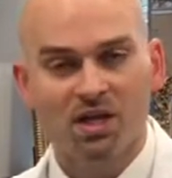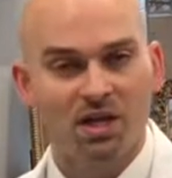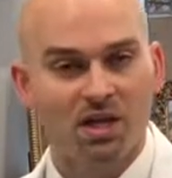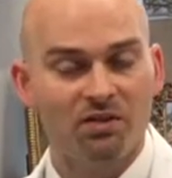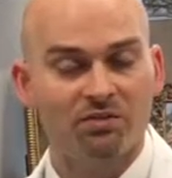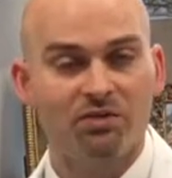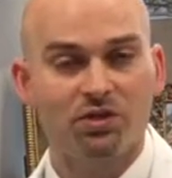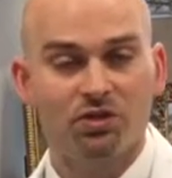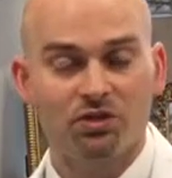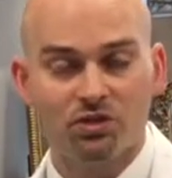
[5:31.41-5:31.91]

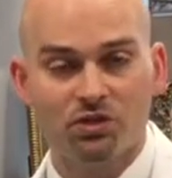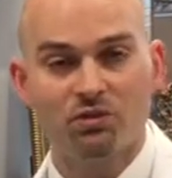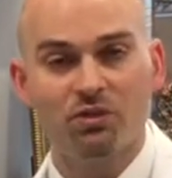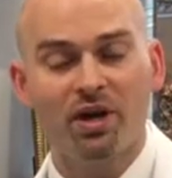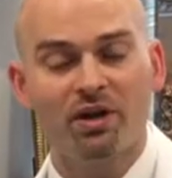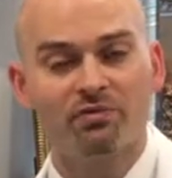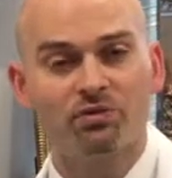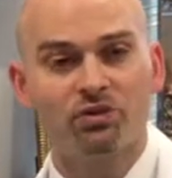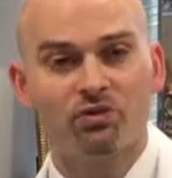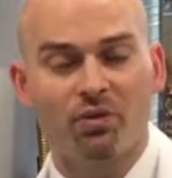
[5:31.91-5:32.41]
If you do
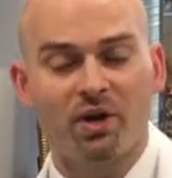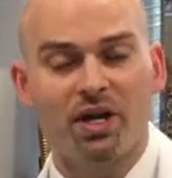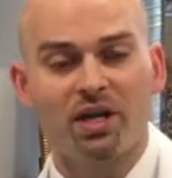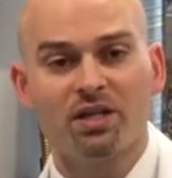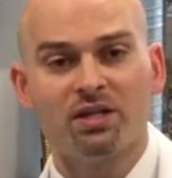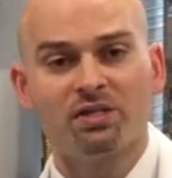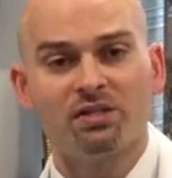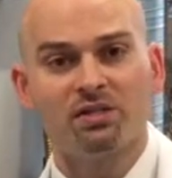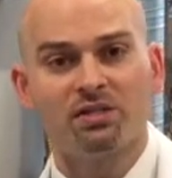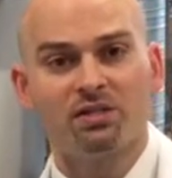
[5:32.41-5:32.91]
have
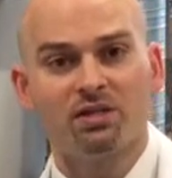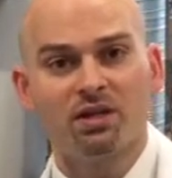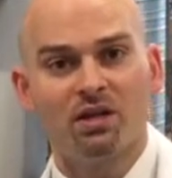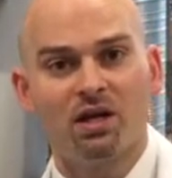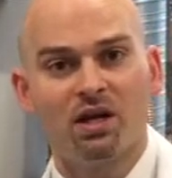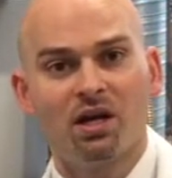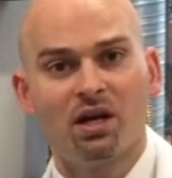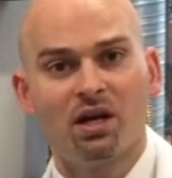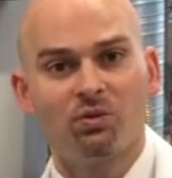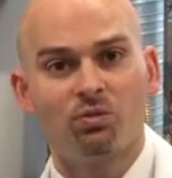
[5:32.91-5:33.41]
drains,
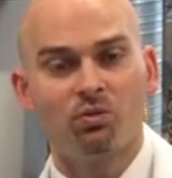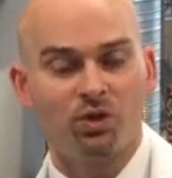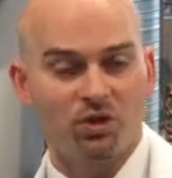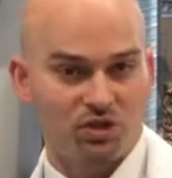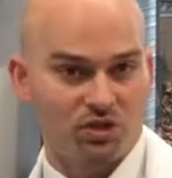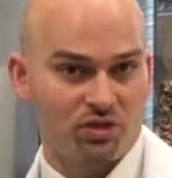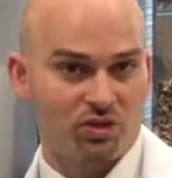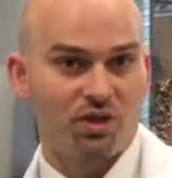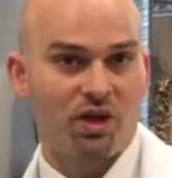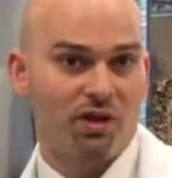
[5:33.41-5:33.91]

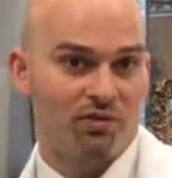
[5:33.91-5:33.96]
which